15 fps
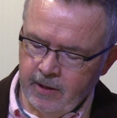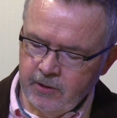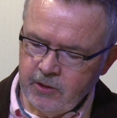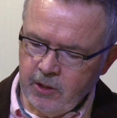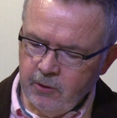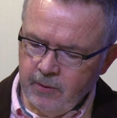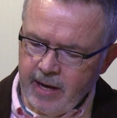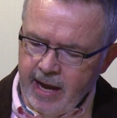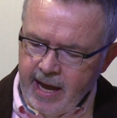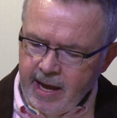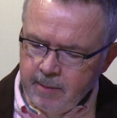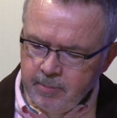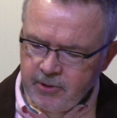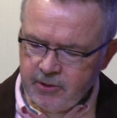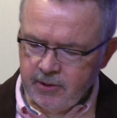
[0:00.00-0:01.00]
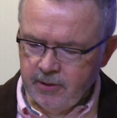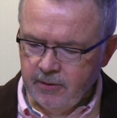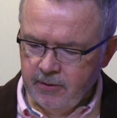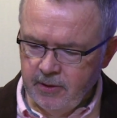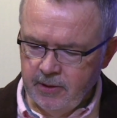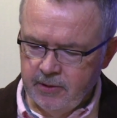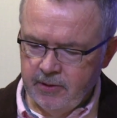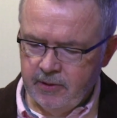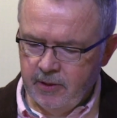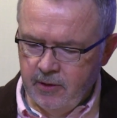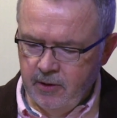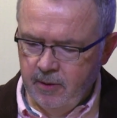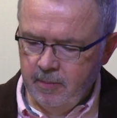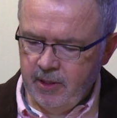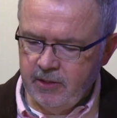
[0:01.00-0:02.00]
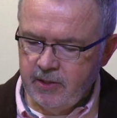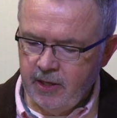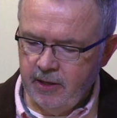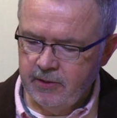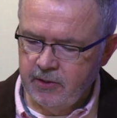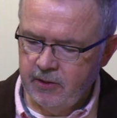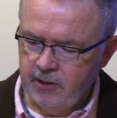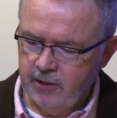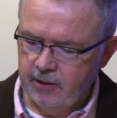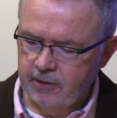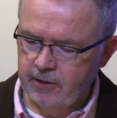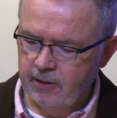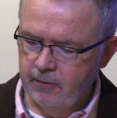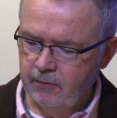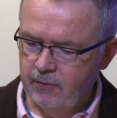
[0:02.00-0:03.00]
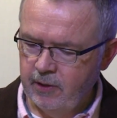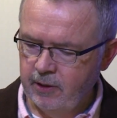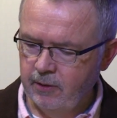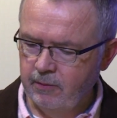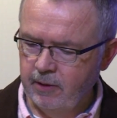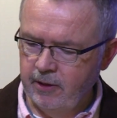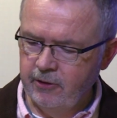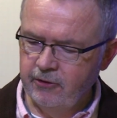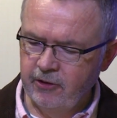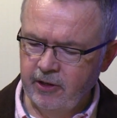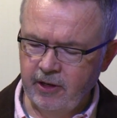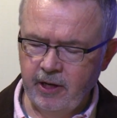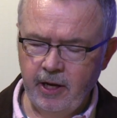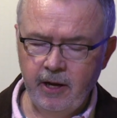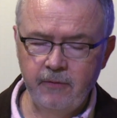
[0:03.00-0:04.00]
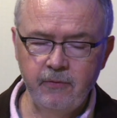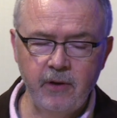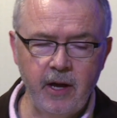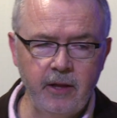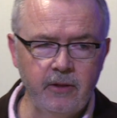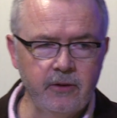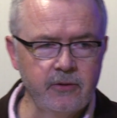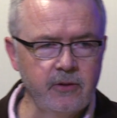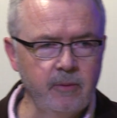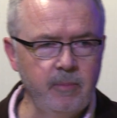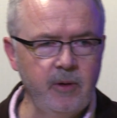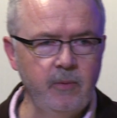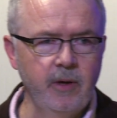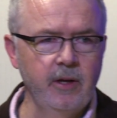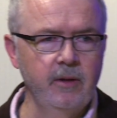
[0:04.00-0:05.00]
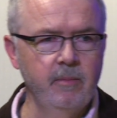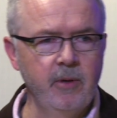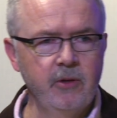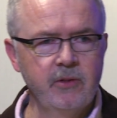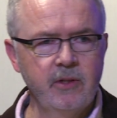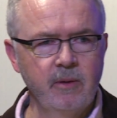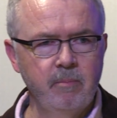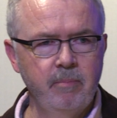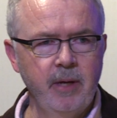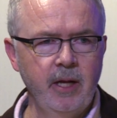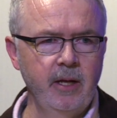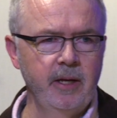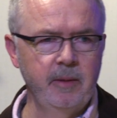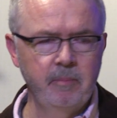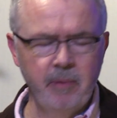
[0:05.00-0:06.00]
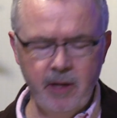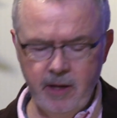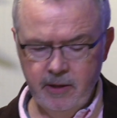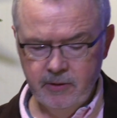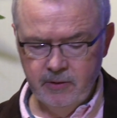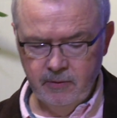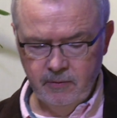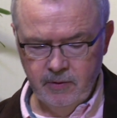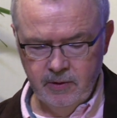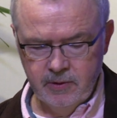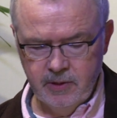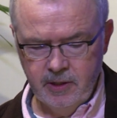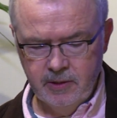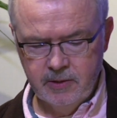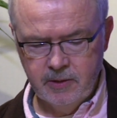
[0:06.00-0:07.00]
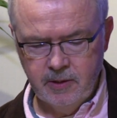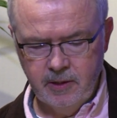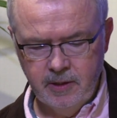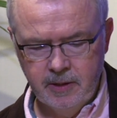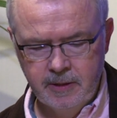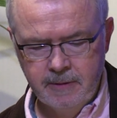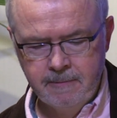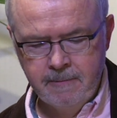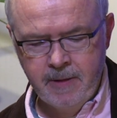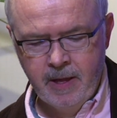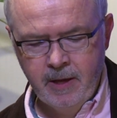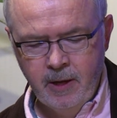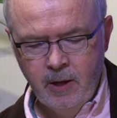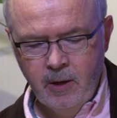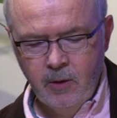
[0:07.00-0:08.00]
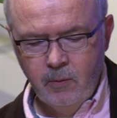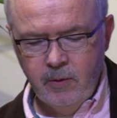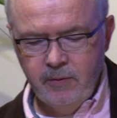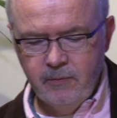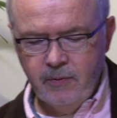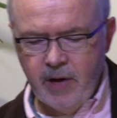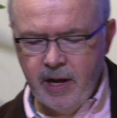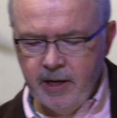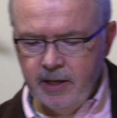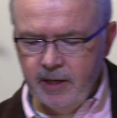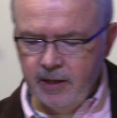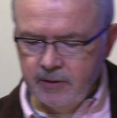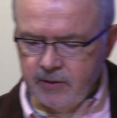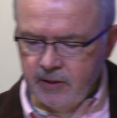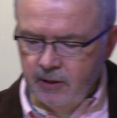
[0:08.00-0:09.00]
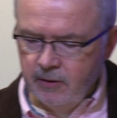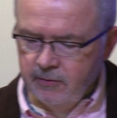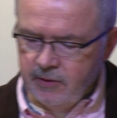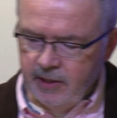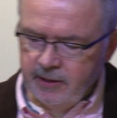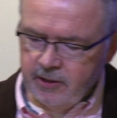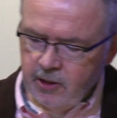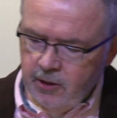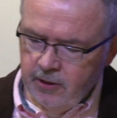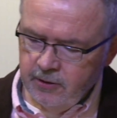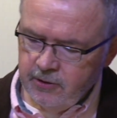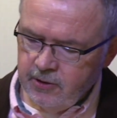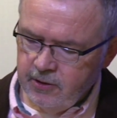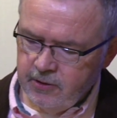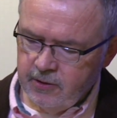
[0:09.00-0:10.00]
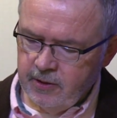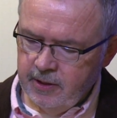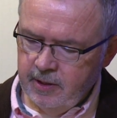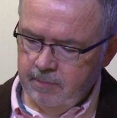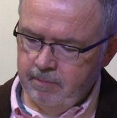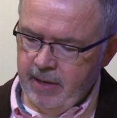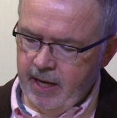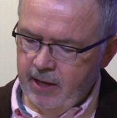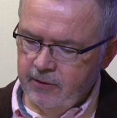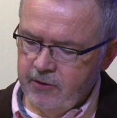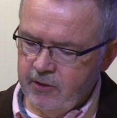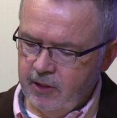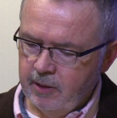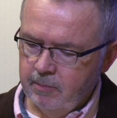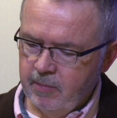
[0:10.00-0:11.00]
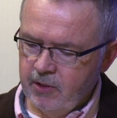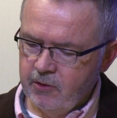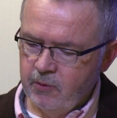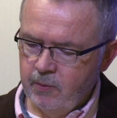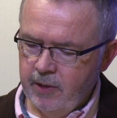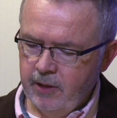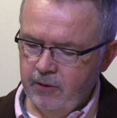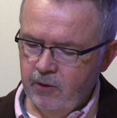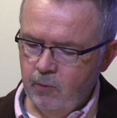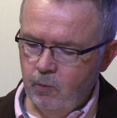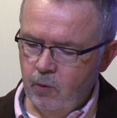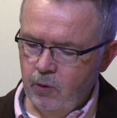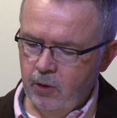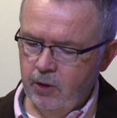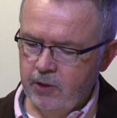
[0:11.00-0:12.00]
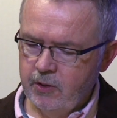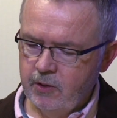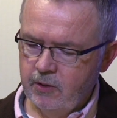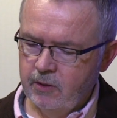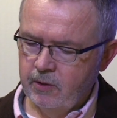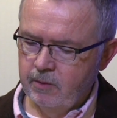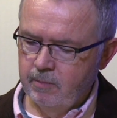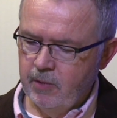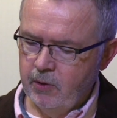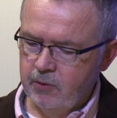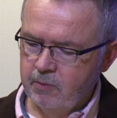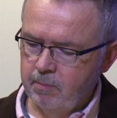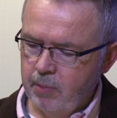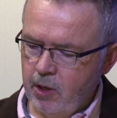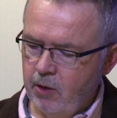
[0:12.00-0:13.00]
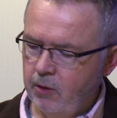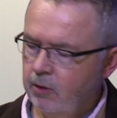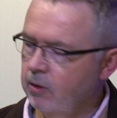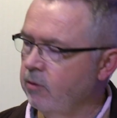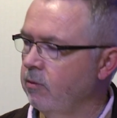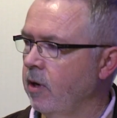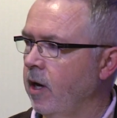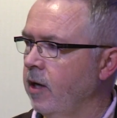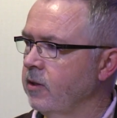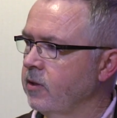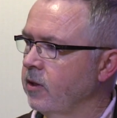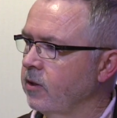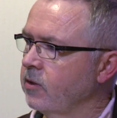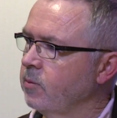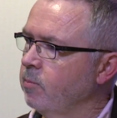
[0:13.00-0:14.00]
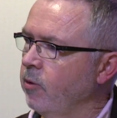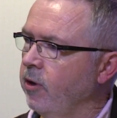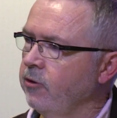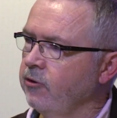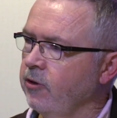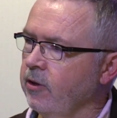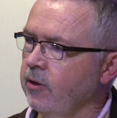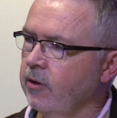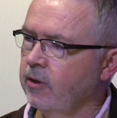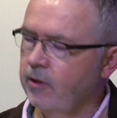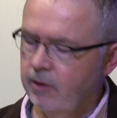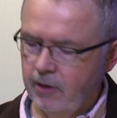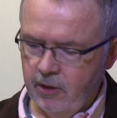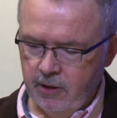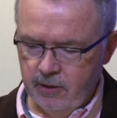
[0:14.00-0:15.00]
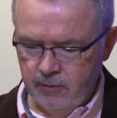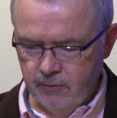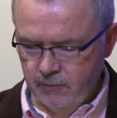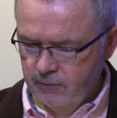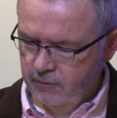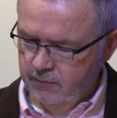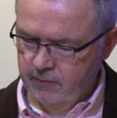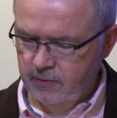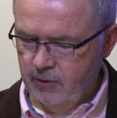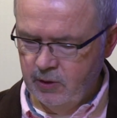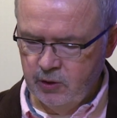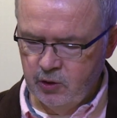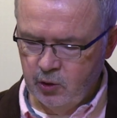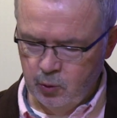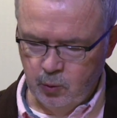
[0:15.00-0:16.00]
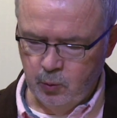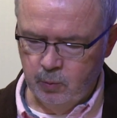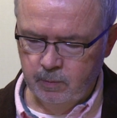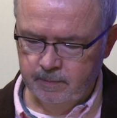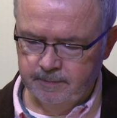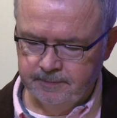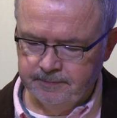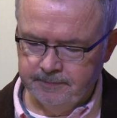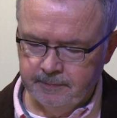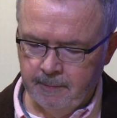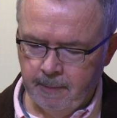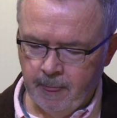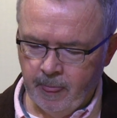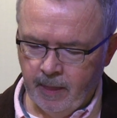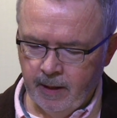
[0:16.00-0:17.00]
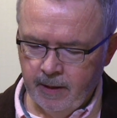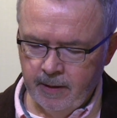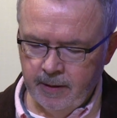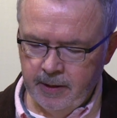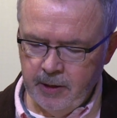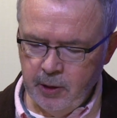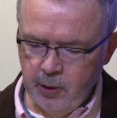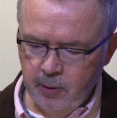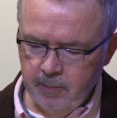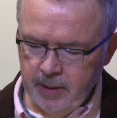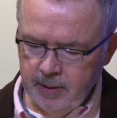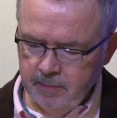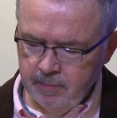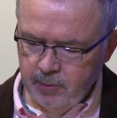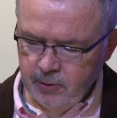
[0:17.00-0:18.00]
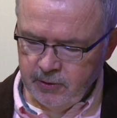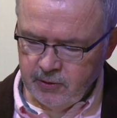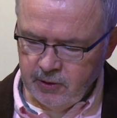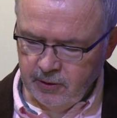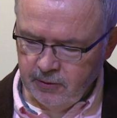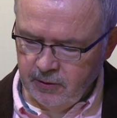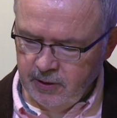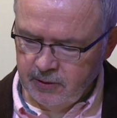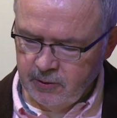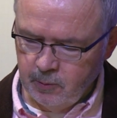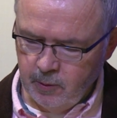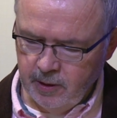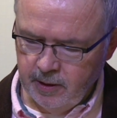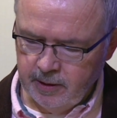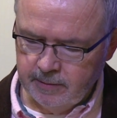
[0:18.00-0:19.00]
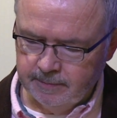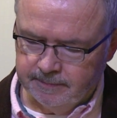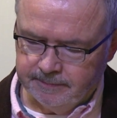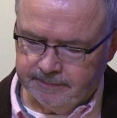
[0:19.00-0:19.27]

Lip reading: So absent this Hermes-Hestia configuration, I find this to be one of the most compelling parts of this essay. We find ourselves unconsciously bouncing between the worst, most polarized expression of the two. Hillman puts it this way: